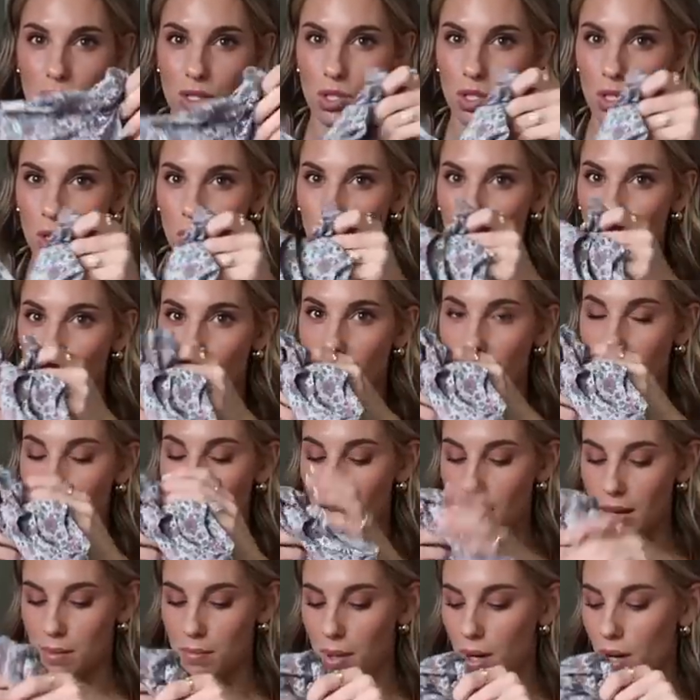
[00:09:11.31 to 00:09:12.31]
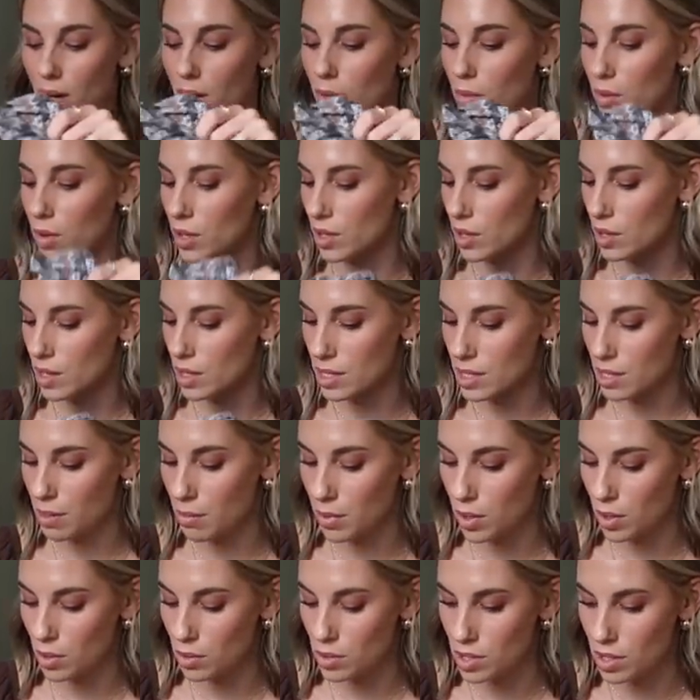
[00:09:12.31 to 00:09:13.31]
so great and pair it with
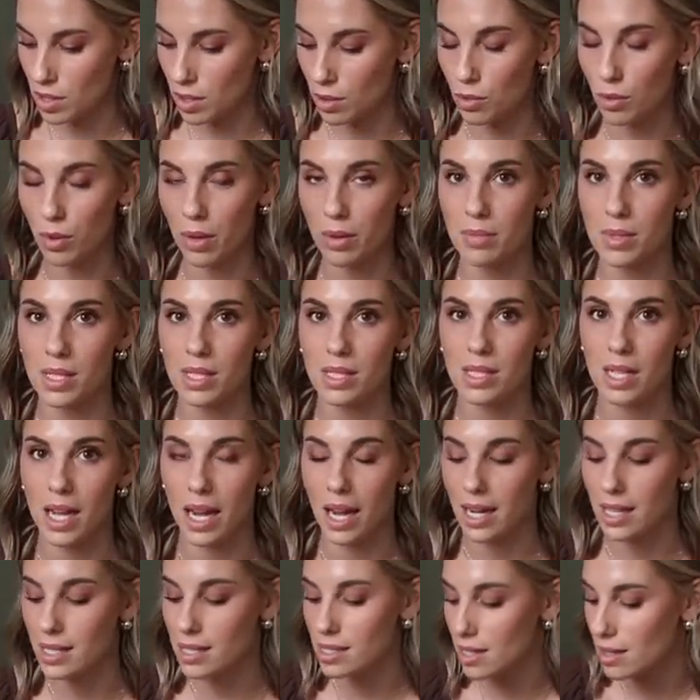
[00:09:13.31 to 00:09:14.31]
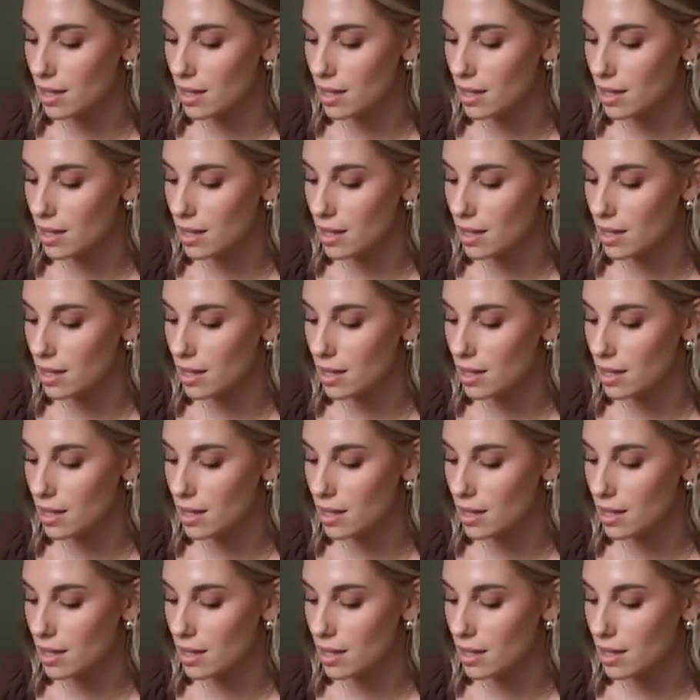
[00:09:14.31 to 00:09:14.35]
some of those little ribbed tights.